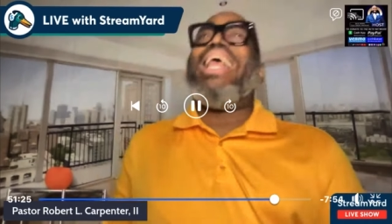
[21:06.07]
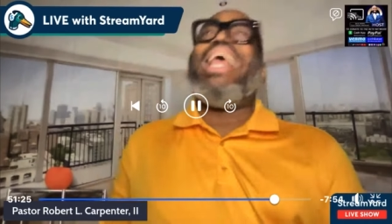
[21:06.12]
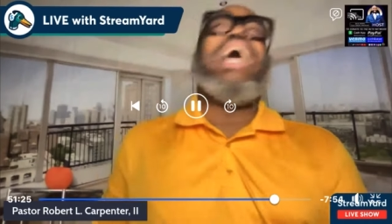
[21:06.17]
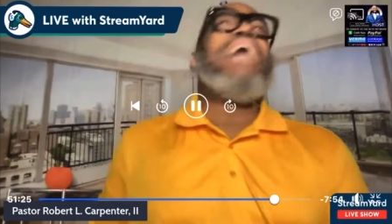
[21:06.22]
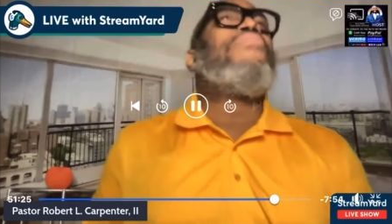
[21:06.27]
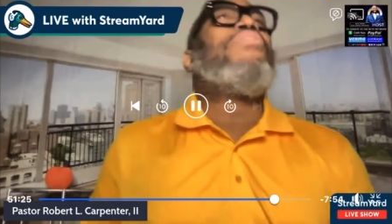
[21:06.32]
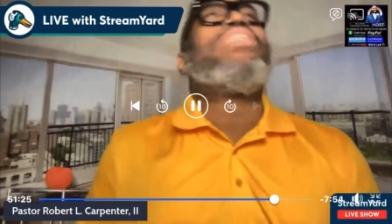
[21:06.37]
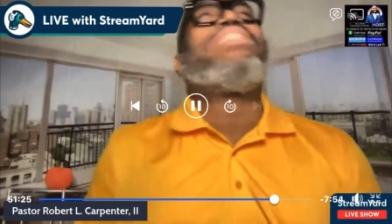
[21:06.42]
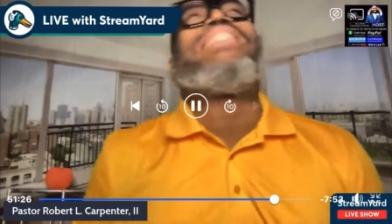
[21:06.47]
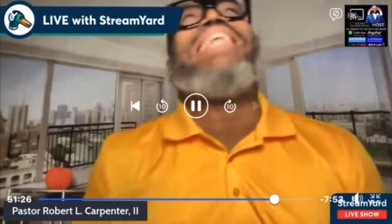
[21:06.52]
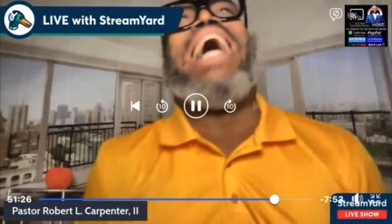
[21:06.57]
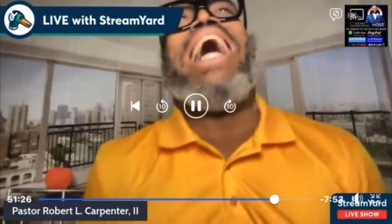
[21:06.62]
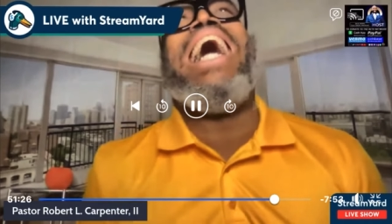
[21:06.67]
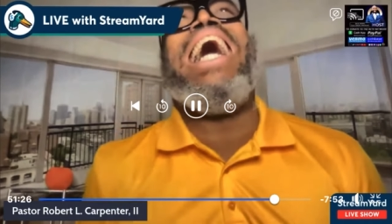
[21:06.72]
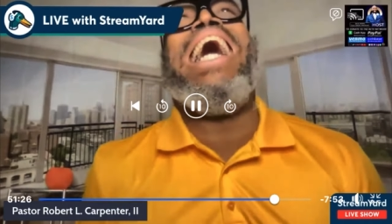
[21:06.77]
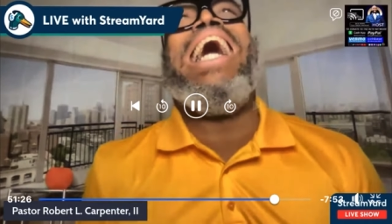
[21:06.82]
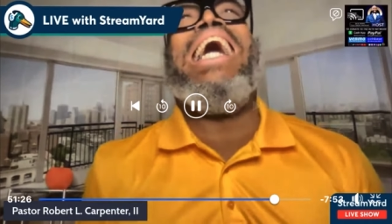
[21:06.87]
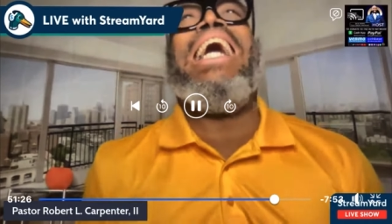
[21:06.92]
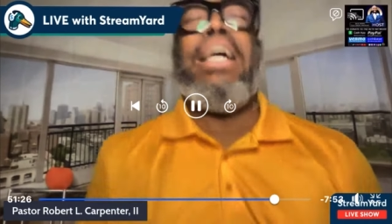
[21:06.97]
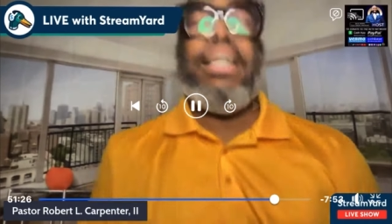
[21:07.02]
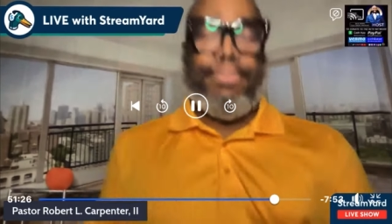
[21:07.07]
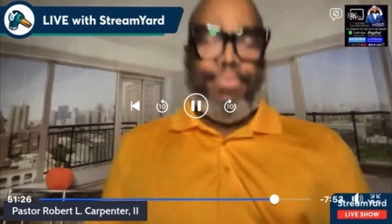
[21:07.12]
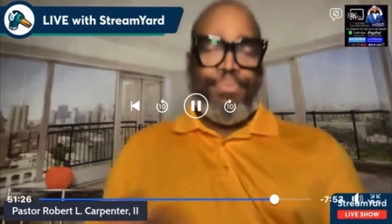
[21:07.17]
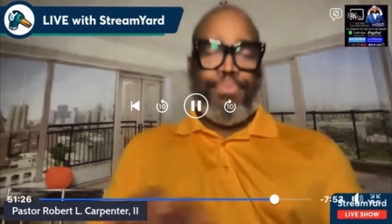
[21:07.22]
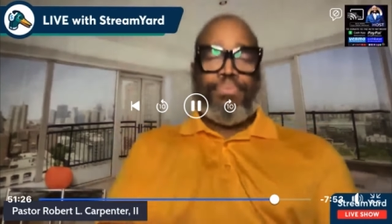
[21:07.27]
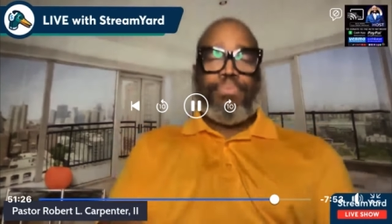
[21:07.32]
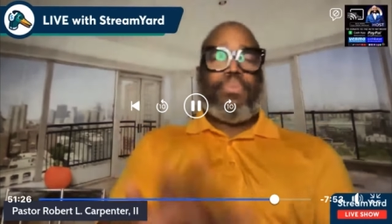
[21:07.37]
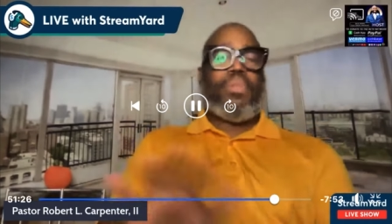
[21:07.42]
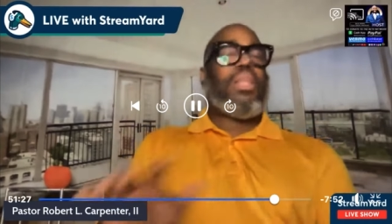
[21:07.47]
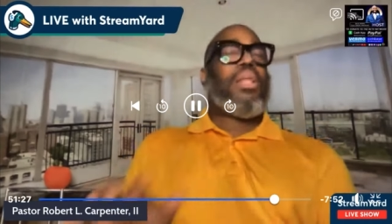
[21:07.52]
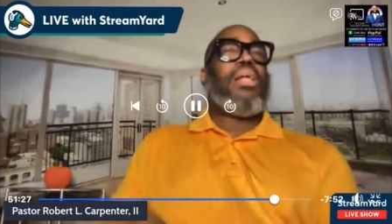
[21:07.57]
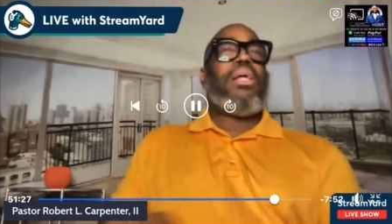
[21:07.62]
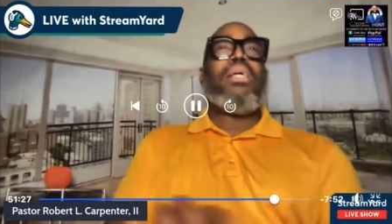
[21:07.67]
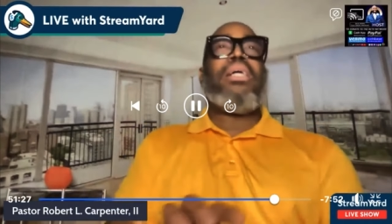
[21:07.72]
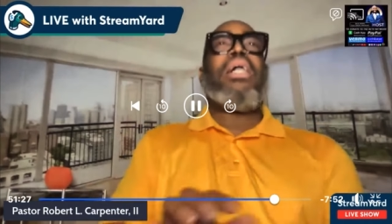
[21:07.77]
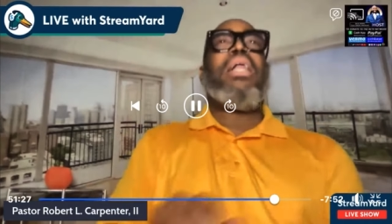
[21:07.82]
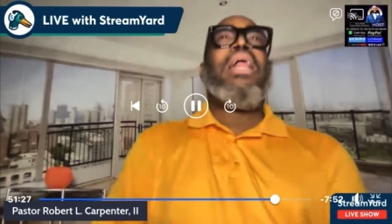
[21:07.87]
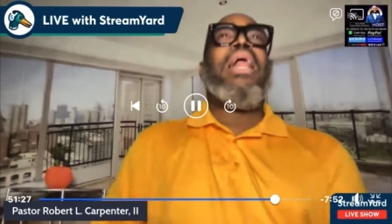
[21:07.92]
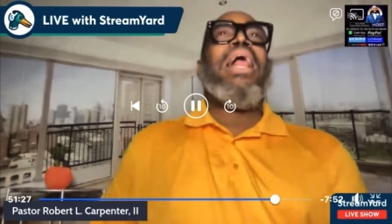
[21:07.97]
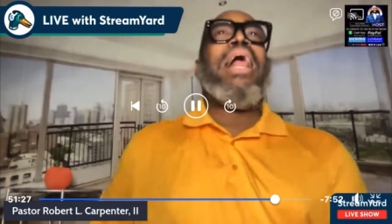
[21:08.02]
Every time
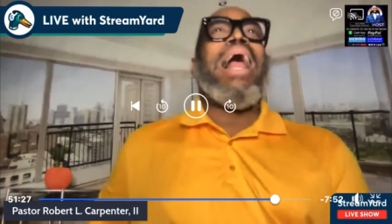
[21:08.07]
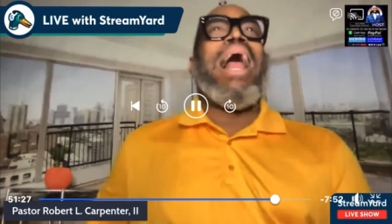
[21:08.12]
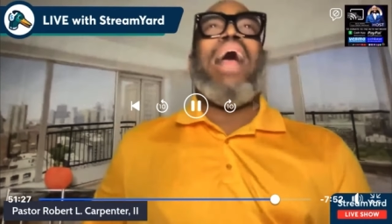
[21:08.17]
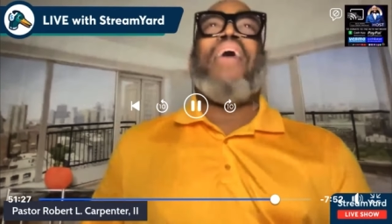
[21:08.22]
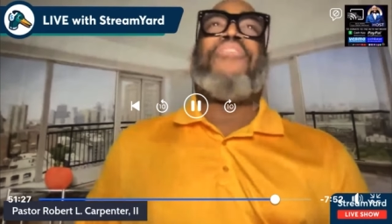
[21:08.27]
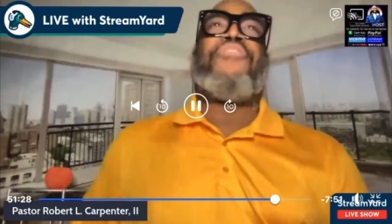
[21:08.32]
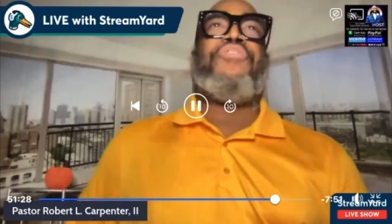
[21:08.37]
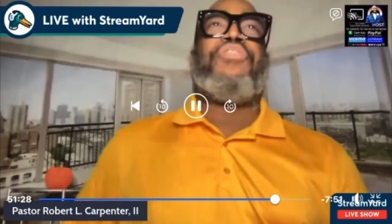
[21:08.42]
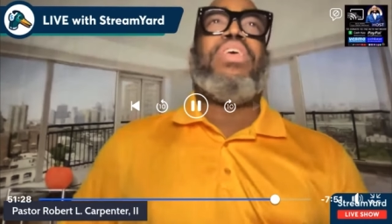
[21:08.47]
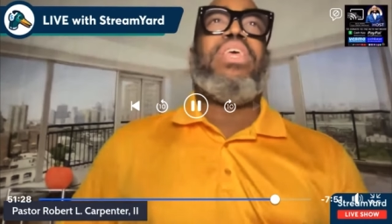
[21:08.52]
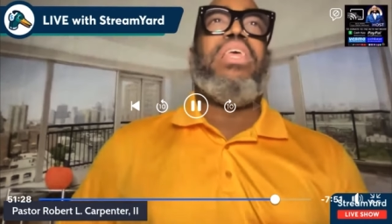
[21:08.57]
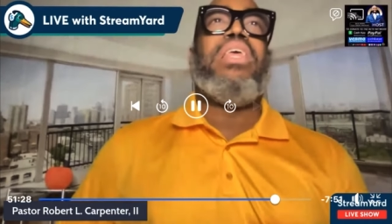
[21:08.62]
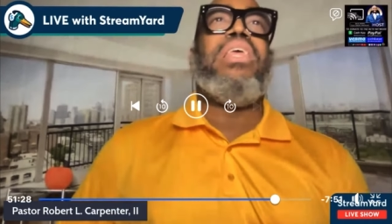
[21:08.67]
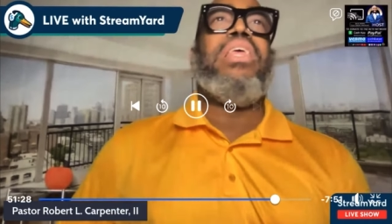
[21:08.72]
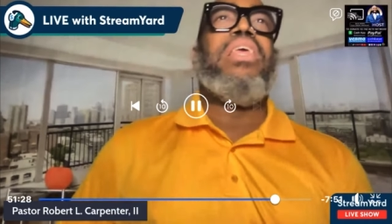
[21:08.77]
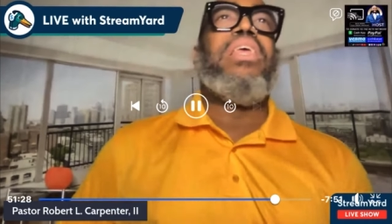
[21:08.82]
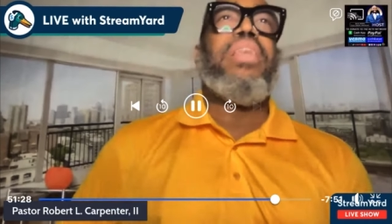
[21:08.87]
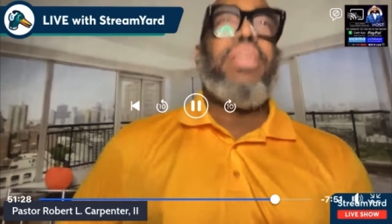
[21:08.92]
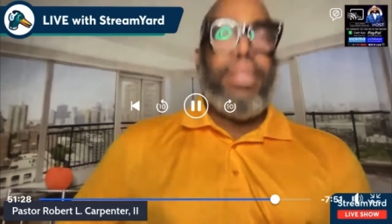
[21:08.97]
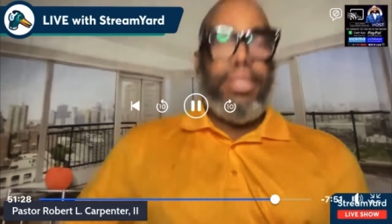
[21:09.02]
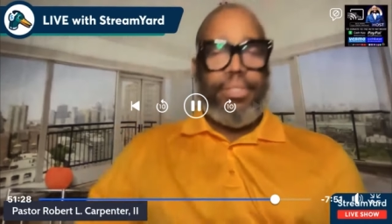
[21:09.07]
I see